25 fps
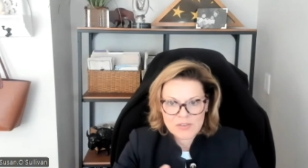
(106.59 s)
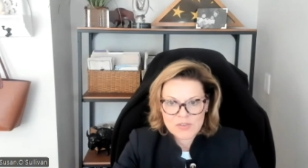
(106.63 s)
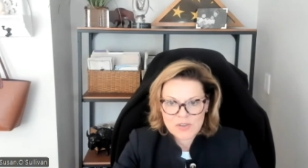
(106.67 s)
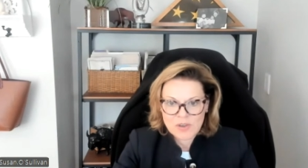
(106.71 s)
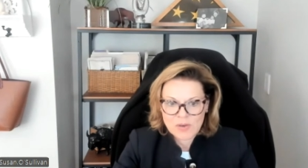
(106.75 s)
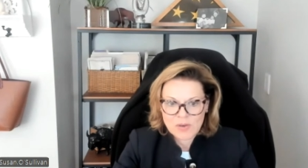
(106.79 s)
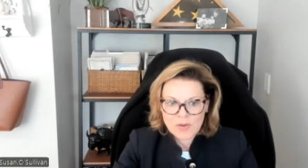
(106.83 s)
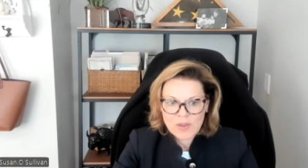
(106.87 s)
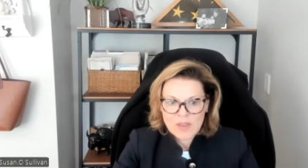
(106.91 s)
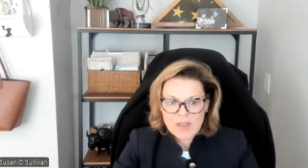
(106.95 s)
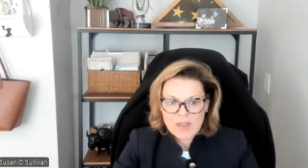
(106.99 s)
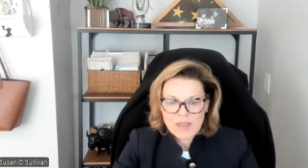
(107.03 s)

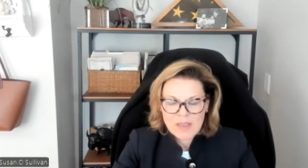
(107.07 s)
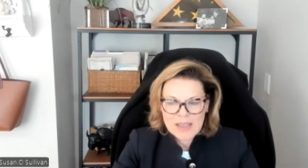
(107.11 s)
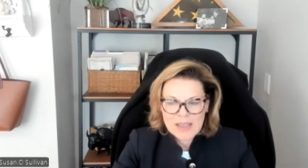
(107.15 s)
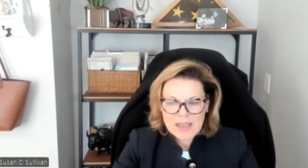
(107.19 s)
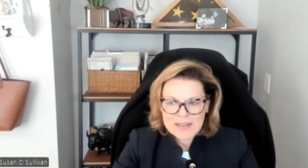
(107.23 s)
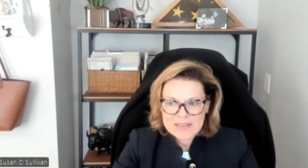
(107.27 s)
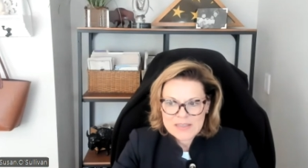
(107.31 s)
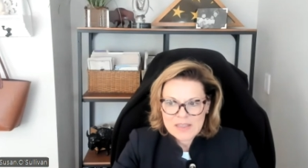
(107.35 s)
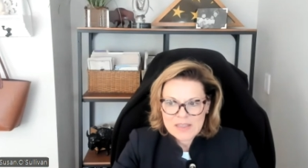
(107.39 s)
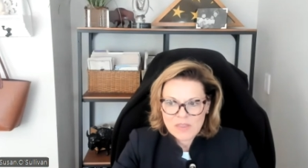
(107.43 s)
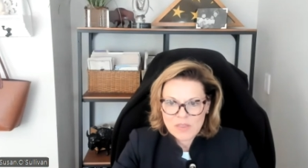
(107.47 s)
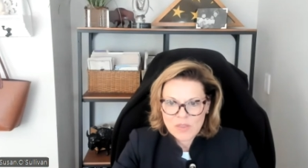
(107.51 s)
So
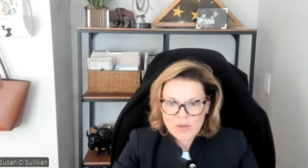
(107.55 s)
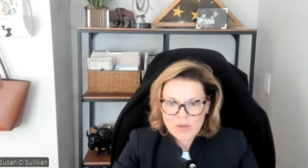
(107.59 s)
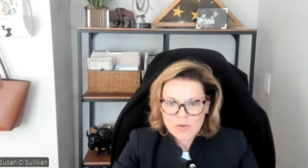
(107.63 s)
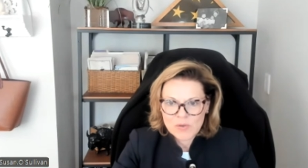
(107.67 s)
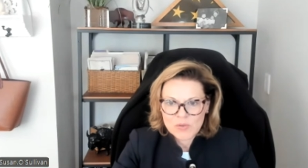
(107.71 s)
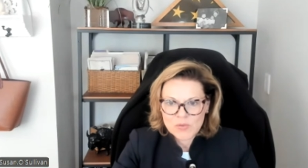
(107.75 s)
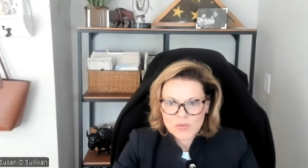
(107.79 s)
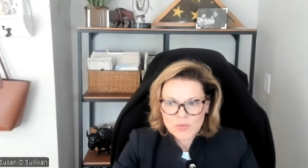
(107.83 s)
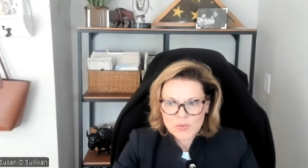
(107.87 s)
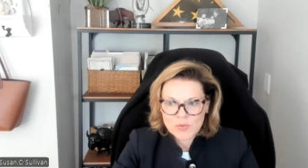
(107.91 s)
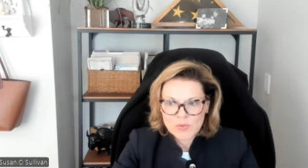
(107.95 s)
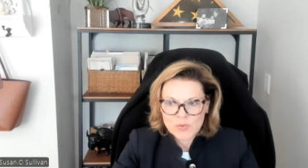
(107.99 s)
I'd say
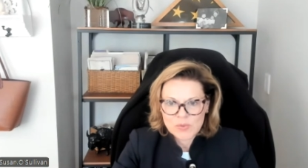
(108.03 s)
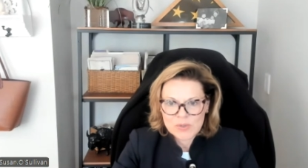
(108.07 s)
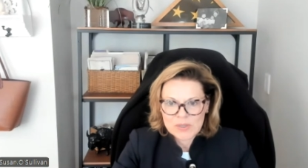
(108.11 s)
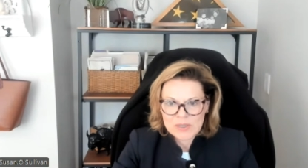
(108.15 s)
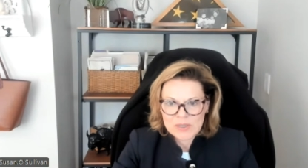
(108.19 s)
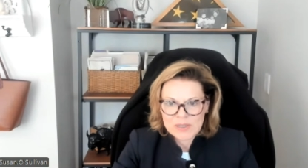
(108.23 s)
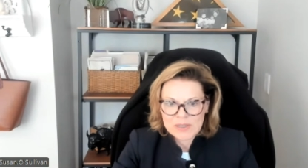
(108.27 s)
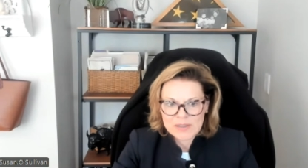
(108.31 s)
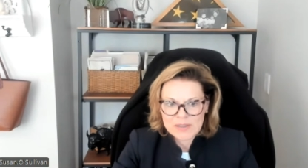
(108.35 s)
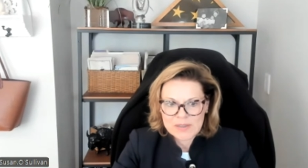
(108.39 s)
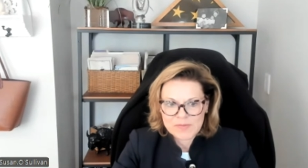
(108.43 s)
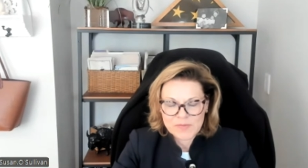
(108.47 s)
those were
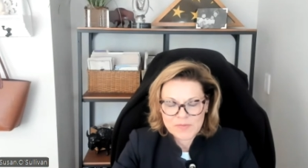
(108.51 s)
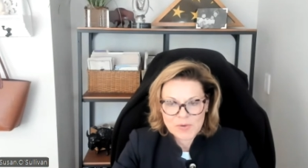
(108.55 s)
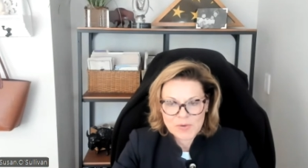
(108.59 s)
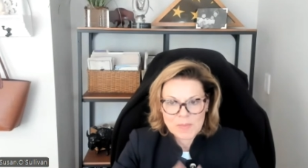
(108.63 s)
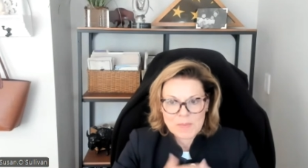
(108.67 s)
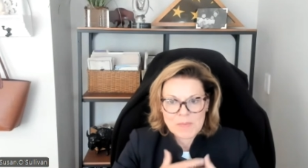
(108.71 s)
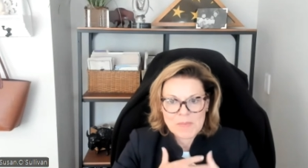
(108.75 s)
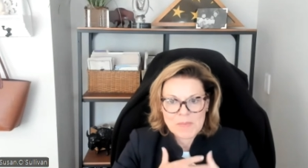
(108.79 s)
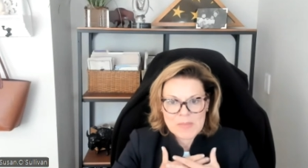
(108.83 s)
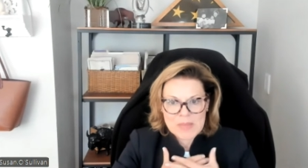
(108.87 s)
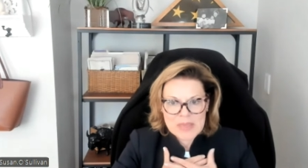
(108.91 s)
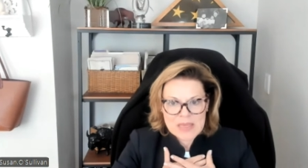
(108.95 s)
really, for
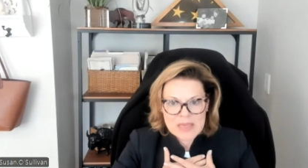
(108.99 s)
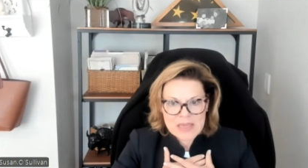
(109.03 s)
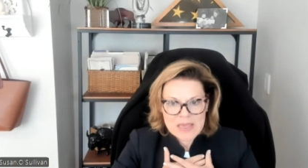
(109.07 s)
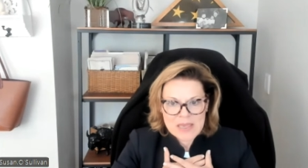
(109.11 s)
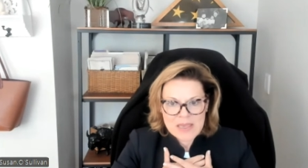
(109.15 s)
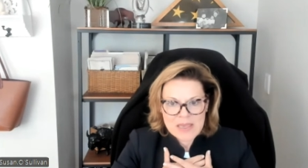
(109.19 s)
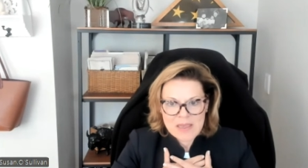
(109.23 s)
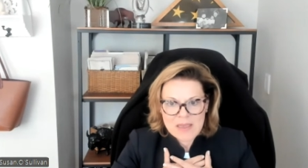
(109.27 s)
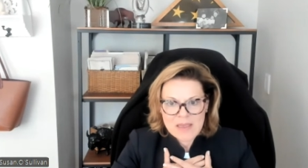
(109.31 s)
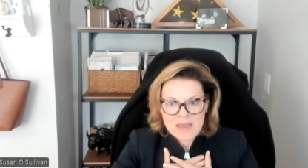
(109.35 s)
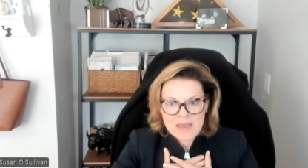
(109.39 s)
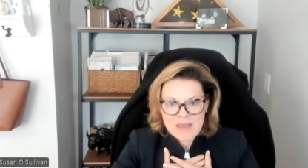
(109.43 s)

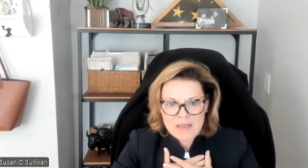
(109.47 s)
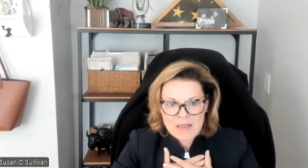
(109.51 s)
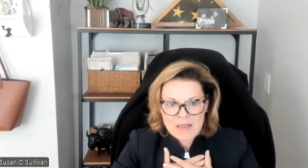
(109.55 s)
me,